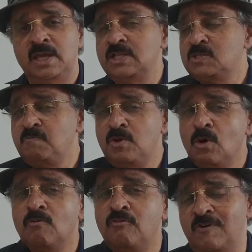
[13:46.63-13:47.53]
It's
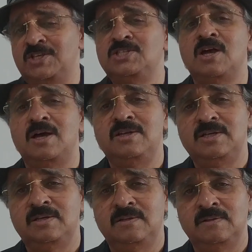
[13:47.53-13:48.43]
pure facade.
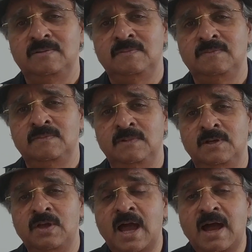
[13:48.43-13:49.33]

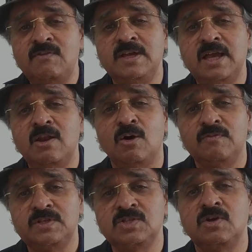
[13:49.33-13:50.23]
You have to get
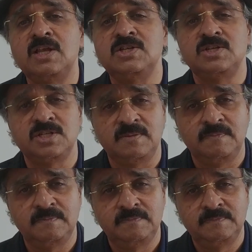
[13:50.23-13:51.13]
out of this relationship.
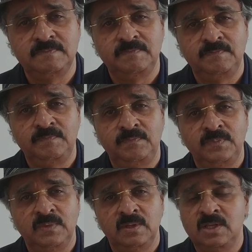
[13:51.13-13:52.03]

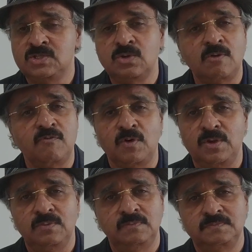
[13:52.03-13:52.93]
It's not for
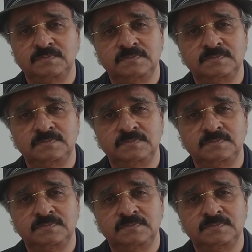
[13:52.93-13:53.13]
you.